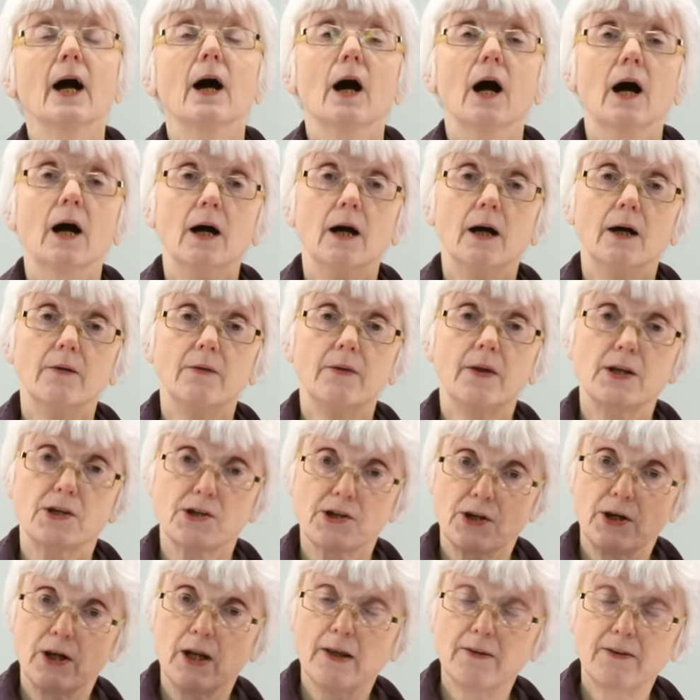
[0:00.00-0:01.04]

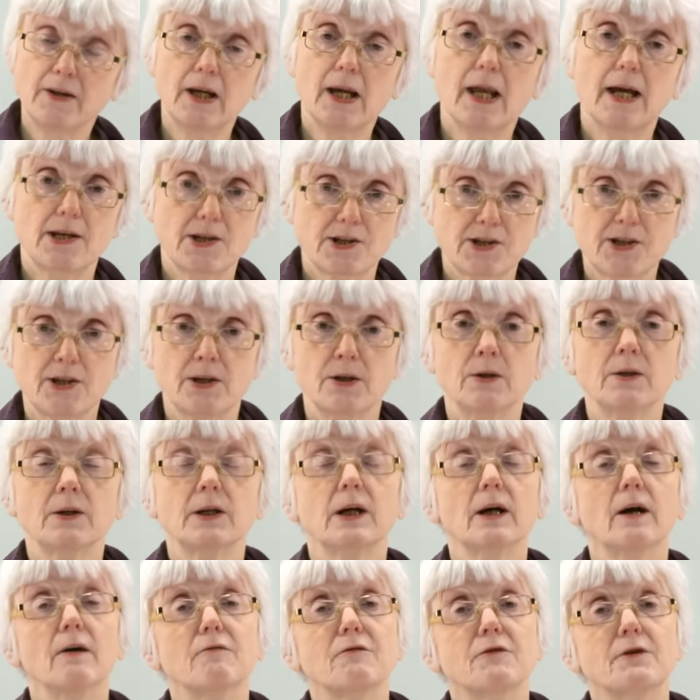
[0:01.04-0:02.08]
There's another lesson
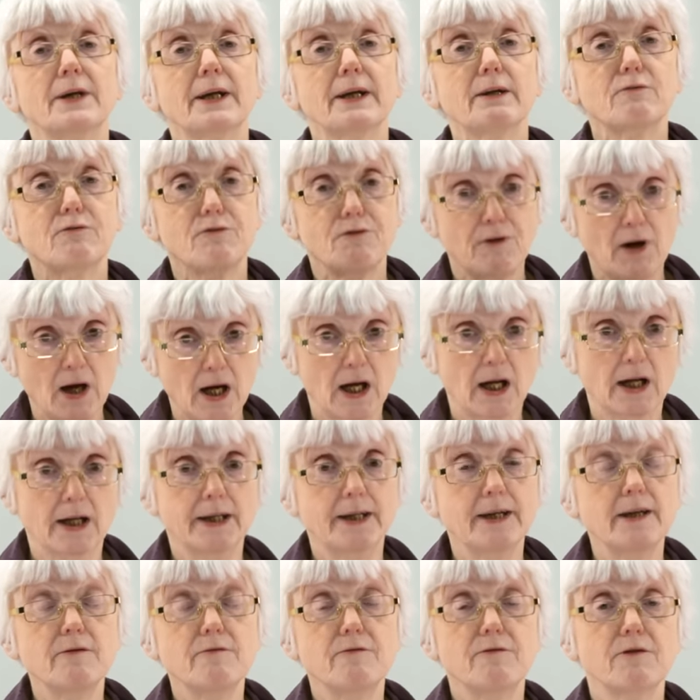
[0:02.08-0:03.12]
covering
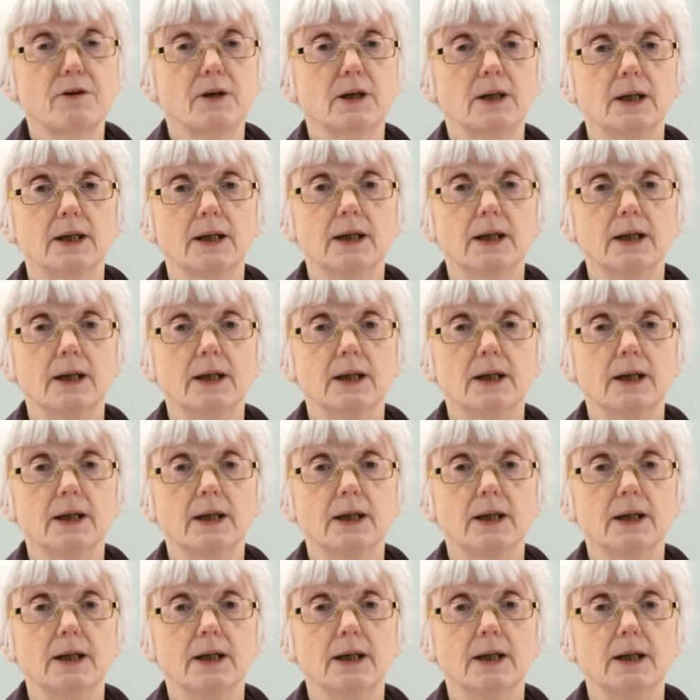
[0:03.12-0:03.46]
5